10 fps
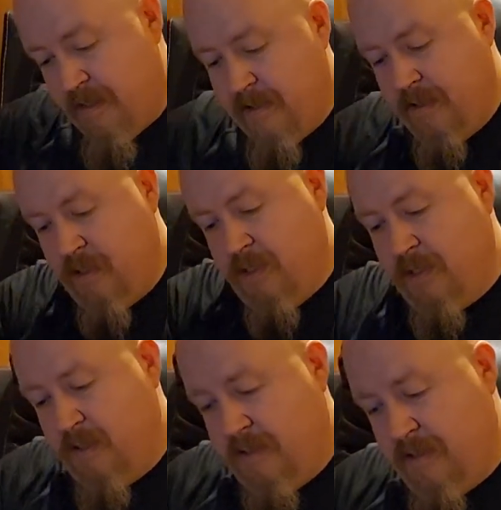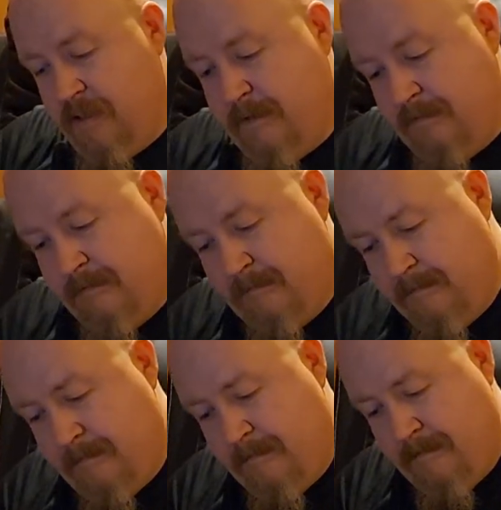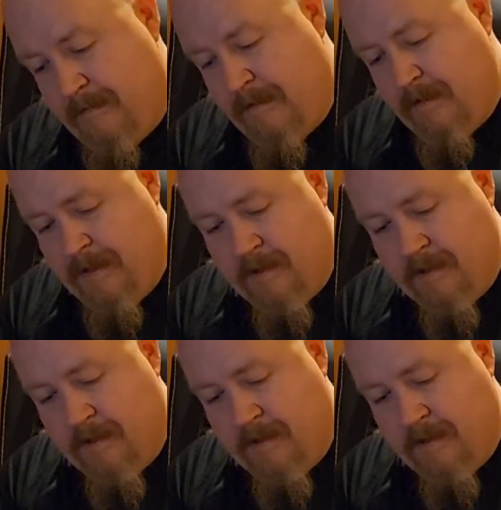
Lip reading: (silence)